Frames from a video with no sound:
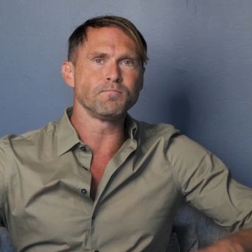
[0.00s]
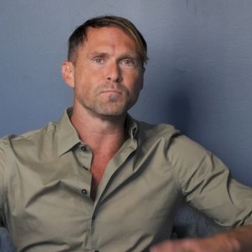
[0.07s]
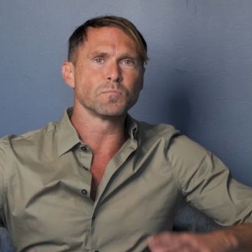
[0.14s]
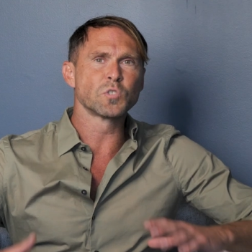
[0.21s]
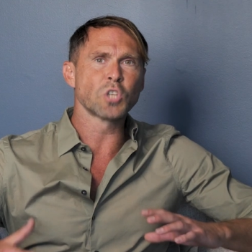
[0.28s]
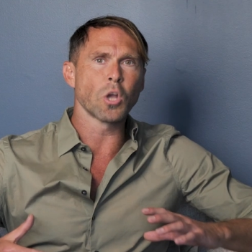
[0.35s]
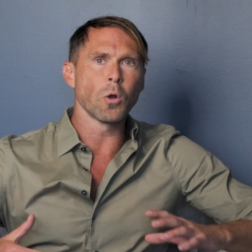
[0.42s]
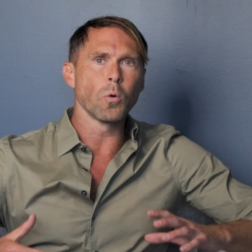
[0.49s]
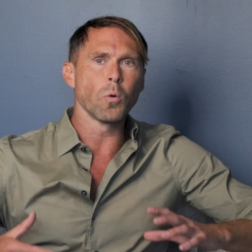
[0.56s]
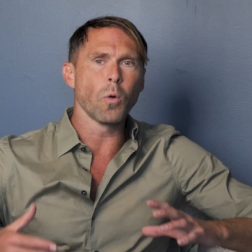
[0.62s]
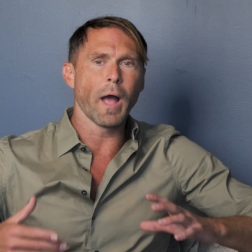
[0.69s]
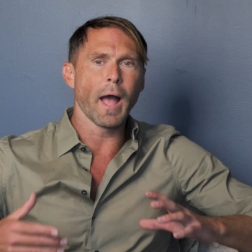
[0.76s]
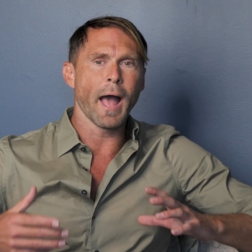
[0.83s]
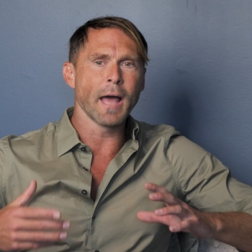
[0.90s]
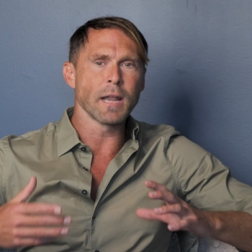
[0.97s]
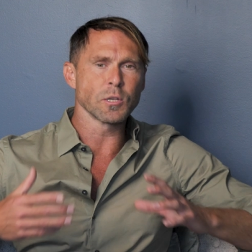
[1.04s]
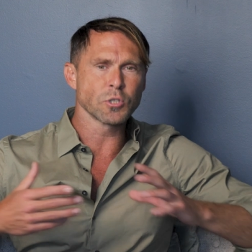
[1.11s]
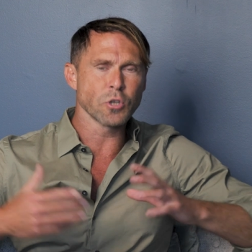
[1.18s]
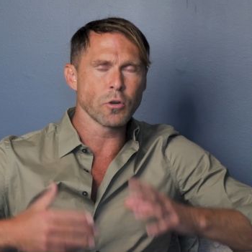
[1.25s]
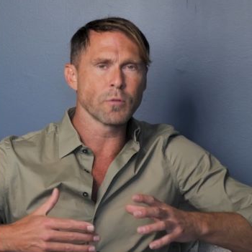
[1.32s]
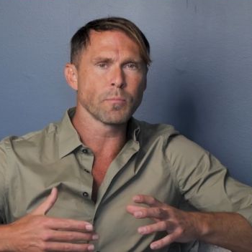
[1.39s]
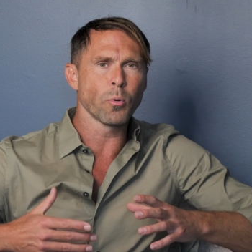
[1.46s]
So at a
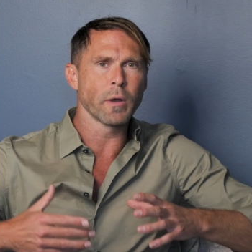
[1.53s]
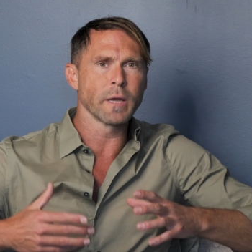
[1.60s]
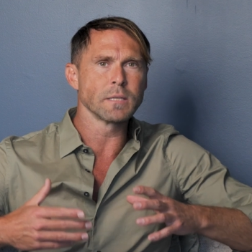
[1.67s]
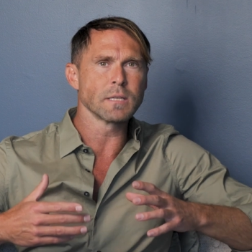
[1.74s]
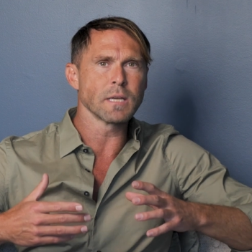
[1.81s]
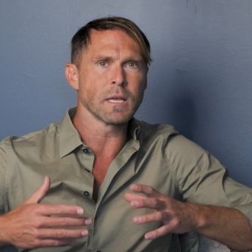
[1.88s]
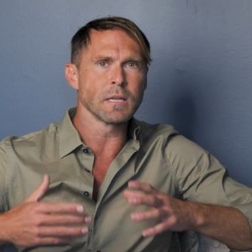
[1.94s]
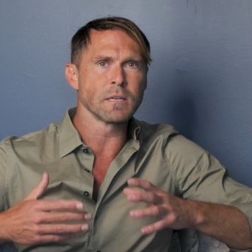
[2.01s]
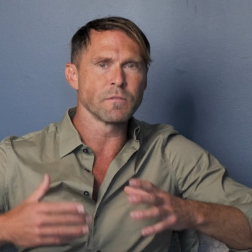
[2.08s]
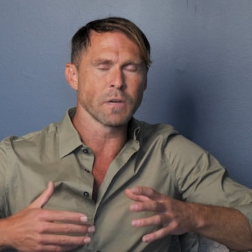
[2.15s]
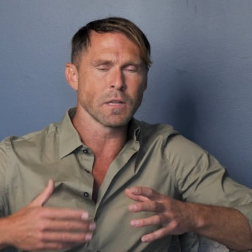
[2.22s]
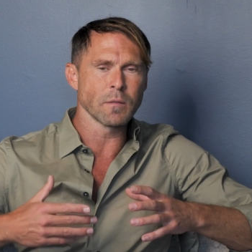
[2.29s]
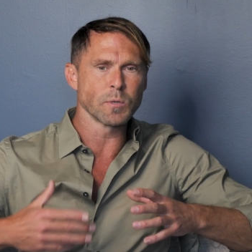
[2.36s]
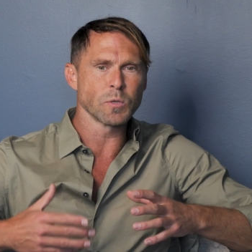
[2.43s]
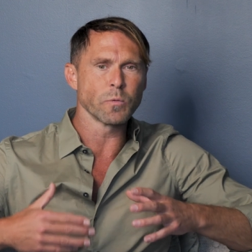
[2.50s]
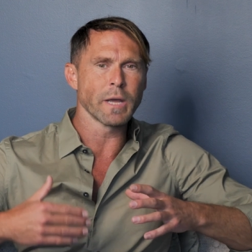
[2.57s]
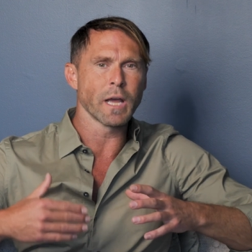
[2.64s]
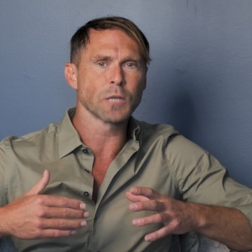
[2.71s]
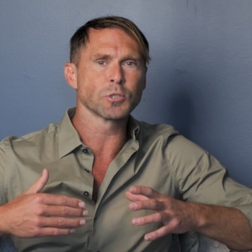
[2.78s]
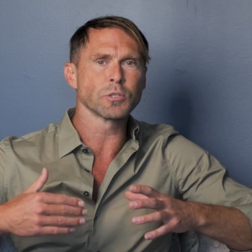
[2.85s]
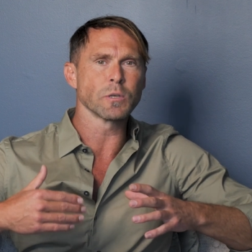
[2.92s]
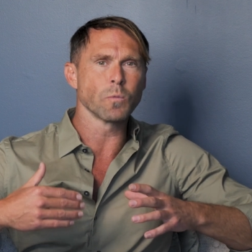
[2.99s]
certain point in development, we
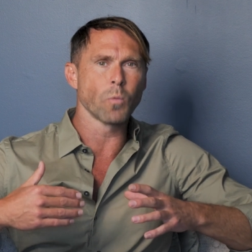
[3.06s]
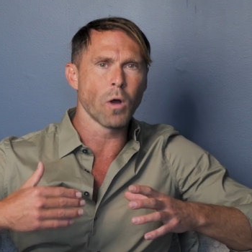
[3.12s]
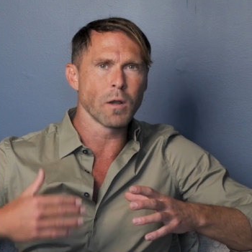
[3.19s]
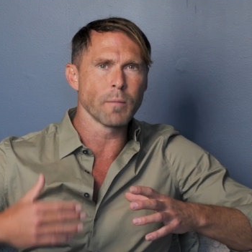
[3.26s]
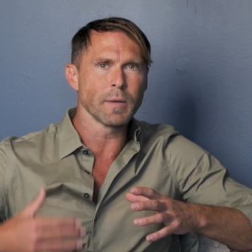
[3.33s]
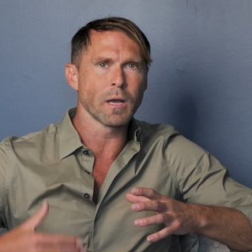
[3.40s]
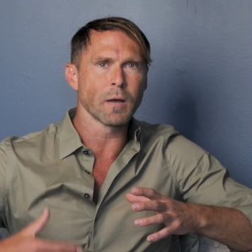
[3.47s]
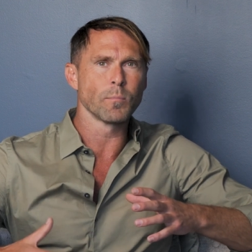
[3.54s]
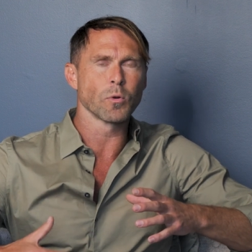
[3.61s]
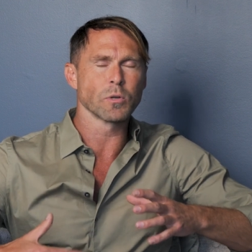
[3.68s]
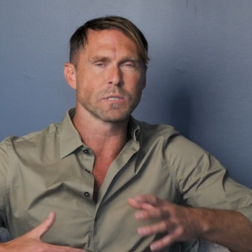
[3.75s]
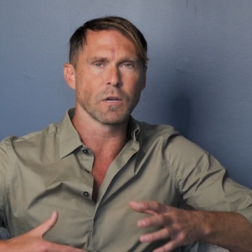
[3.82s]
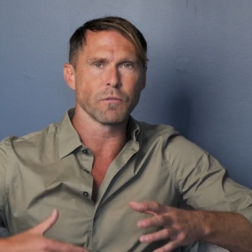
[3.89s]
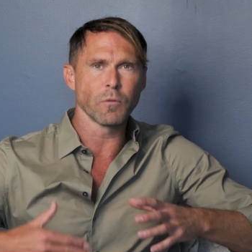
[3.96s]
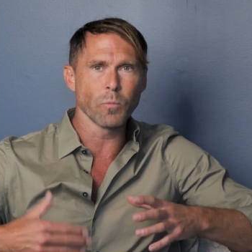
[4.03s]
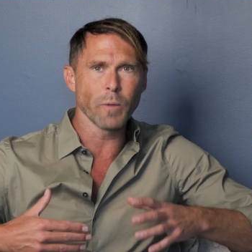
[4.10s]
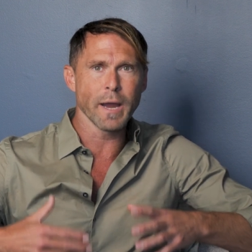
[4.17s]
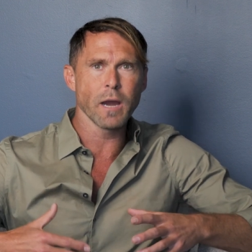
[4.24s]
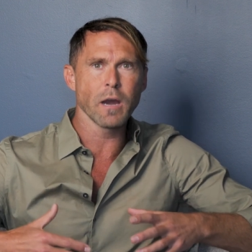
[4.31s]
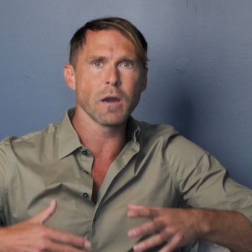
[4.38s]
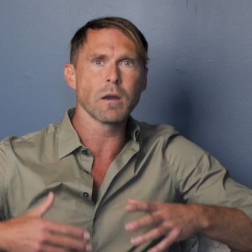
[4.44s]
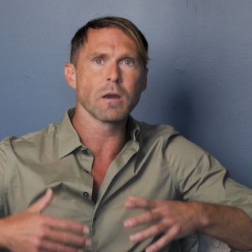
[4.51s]
actually want to become more
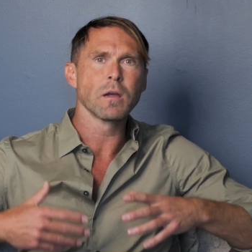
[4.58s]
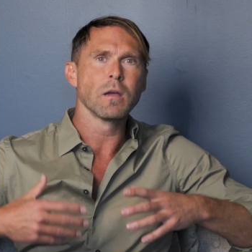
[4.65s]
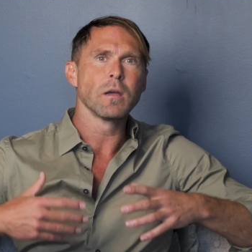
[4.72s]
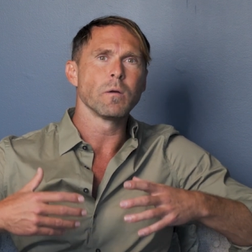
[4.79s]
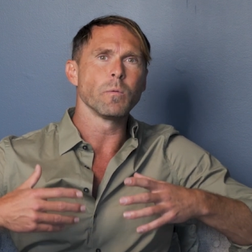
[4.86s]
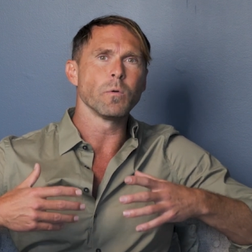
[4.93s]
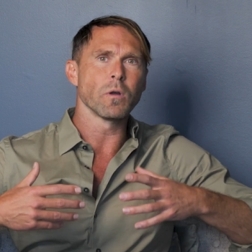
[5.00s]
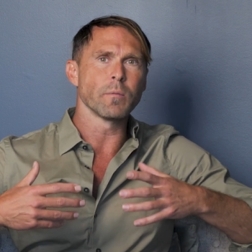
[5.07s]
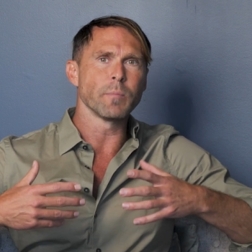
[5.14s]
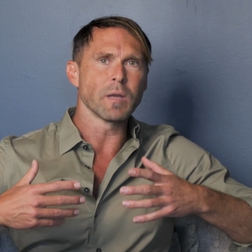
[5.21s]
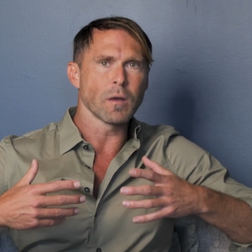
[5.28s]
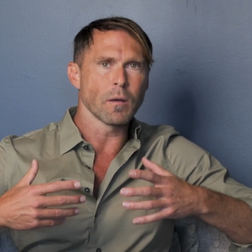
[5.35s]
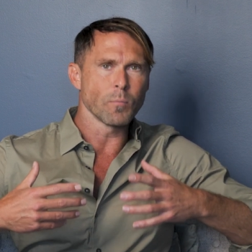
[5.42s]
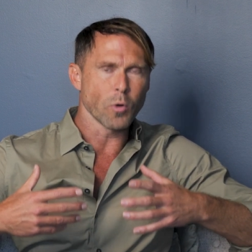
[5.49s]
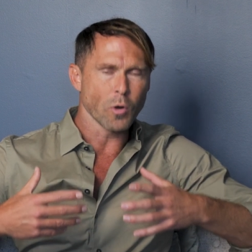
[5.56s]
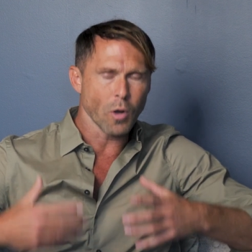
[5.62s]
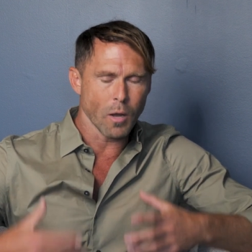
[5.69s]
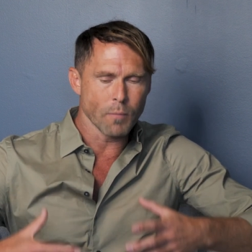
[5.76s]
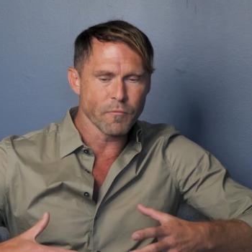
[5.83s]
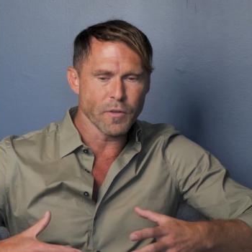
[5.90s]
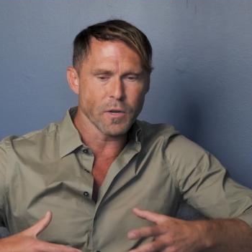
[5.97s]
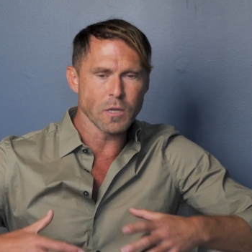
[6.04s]
self-aware, we want to become more
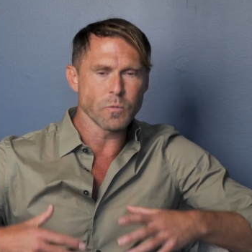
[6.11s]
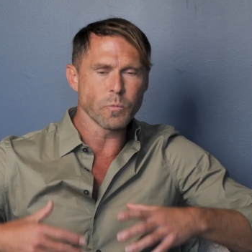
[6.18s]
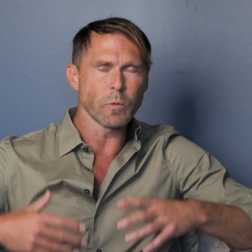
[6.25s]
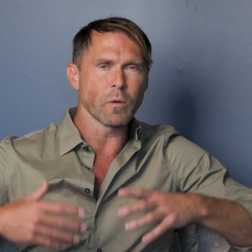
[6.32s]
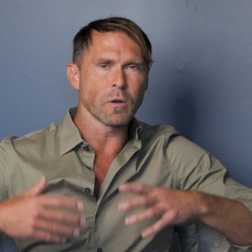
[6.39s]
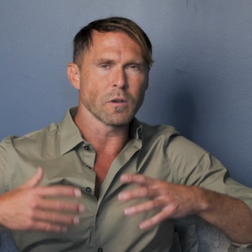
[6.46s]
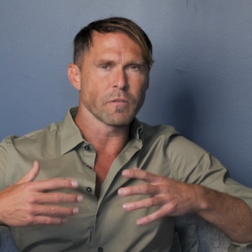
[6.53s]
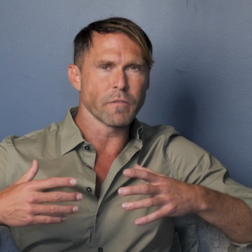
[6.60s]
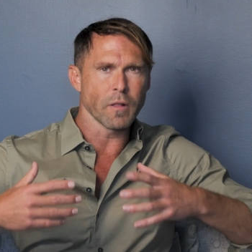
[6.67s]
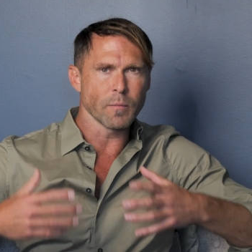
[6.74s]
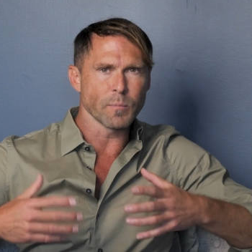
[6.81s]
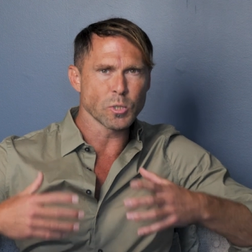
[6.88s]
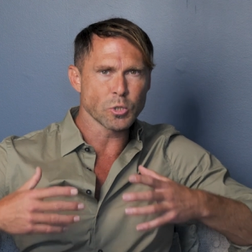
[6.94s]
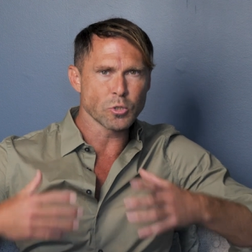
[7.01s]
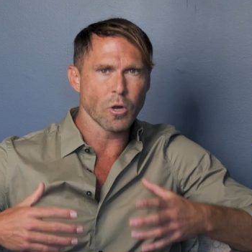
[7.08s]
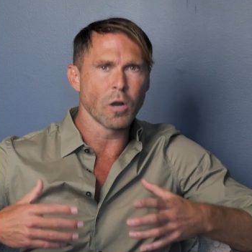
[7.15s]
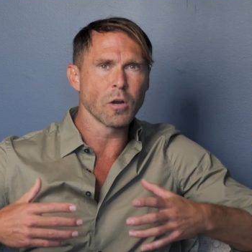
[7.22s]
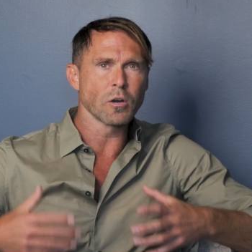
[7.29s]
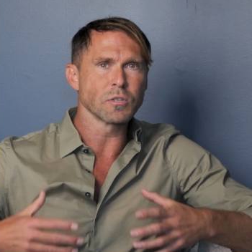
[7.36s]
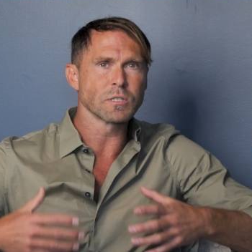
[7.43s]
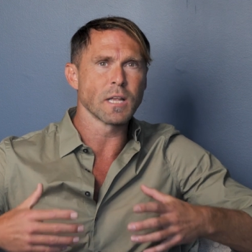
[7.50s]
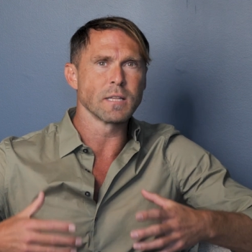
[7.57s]
confident, we want to develop a
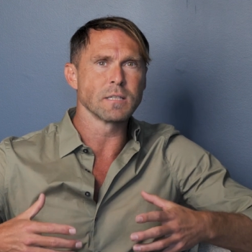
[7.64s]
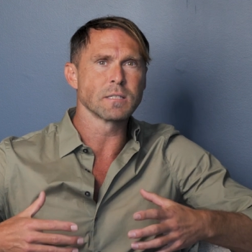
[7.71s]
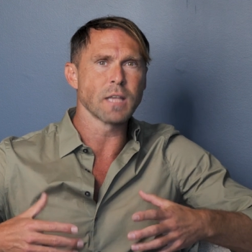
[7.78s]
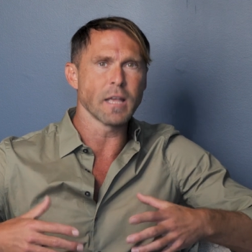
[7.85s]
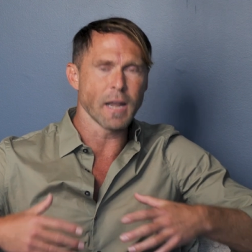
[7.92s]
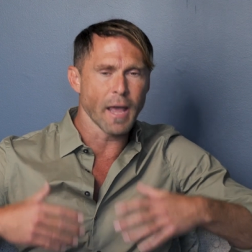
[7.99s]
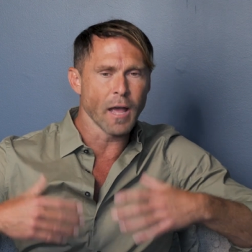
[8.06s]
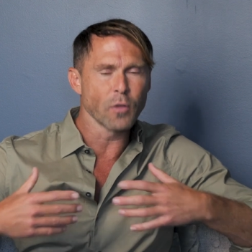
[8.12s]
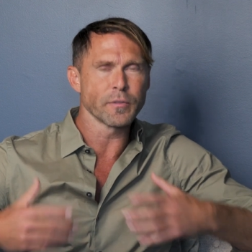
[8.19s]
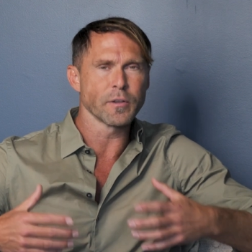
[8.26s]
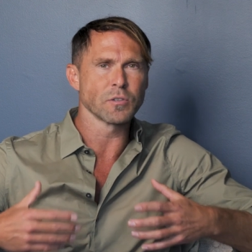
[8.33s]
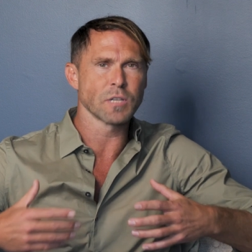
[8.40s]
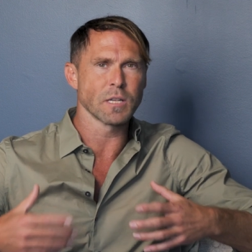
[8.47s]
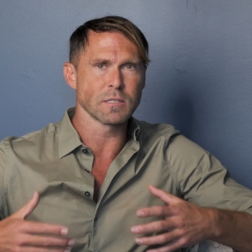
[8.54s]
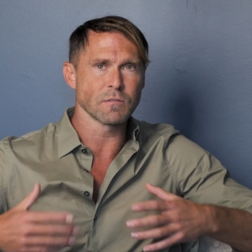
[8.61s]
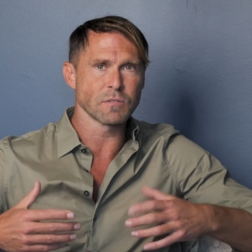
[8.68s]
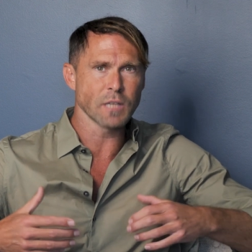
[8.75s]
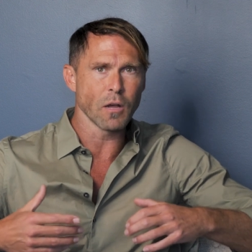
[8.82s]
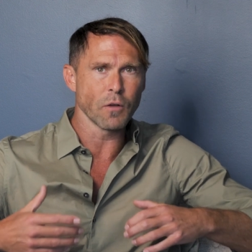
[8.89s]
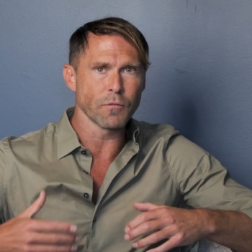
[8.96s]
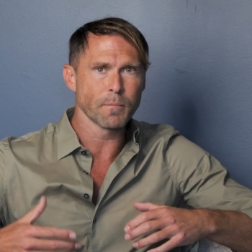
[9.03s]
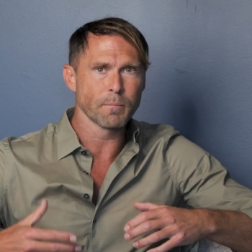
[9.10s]
stronger sense and a healthier sense of
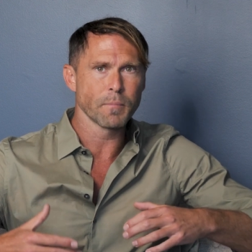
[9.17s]
self.